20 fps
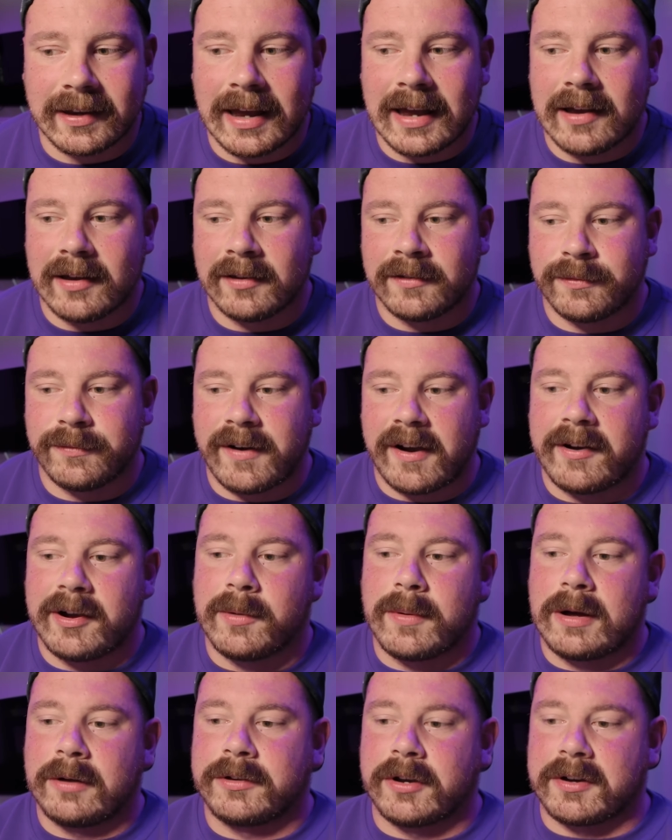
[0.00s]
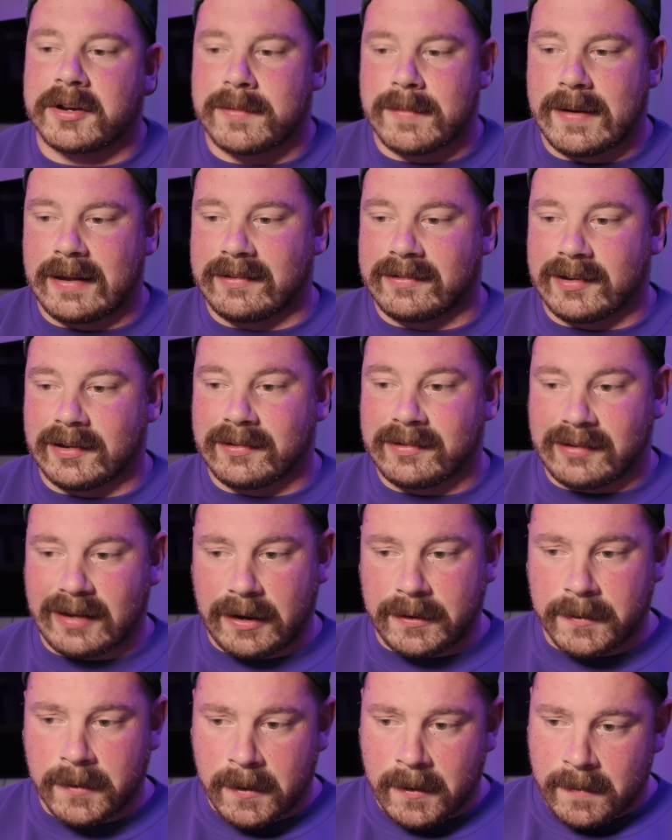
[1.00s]
It is very well documented.
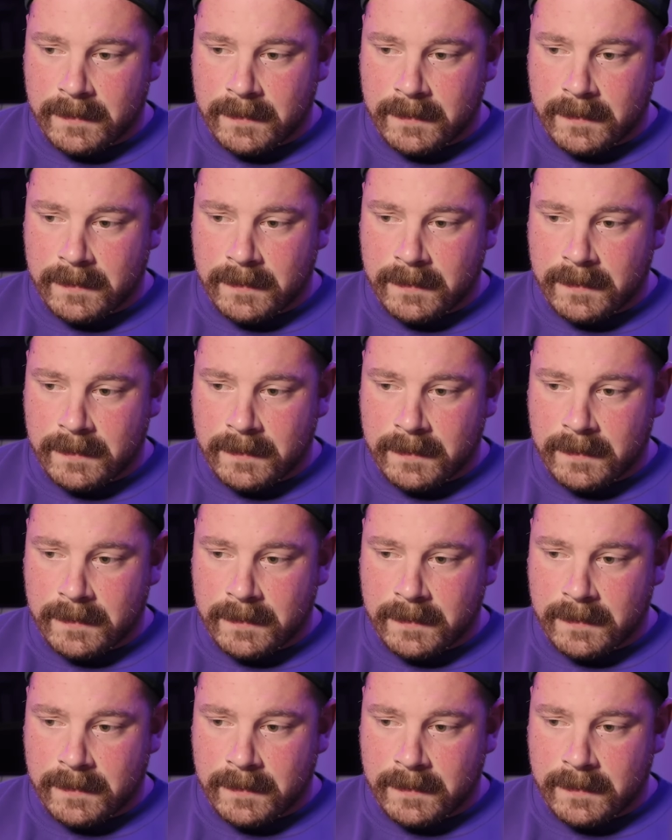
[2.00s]
So